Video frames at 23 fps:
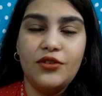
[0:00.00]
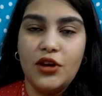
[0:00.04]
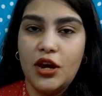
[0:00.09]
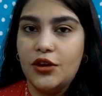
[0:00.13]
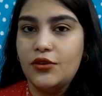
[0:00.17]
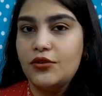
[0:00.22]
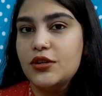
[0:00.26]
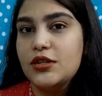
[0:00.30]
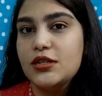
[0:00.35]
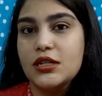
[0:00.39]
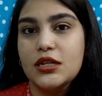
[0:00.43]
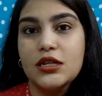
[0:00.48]

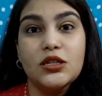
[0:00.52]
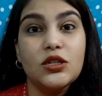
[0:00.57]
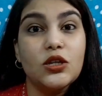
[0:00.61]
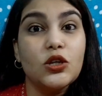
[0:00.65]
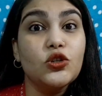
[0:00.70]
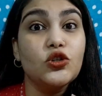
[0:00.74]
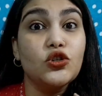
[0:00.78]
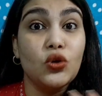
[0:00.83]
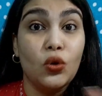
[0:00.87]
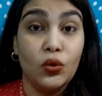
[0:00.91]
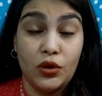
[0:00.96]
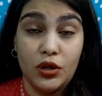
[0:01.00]
fragrance is
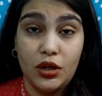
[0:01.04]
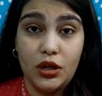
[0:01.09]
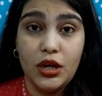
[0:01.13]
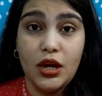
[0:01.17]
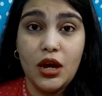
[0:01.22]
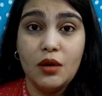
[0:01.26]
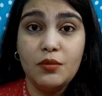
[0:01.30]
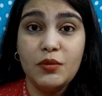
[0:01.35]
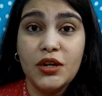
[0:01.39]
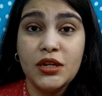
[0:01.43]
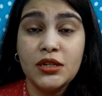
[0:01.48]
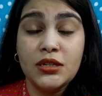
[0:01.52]

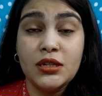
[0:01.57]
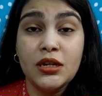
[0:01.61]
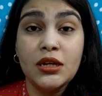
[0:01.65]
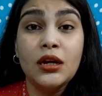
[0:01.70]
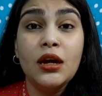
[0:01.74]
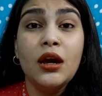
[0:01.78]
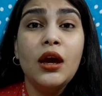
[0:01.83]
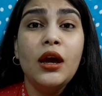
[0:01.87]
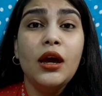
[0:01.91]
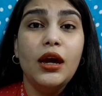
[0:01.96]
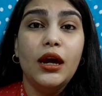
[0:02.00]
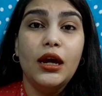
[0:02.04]
totally
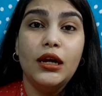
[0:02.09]
amazing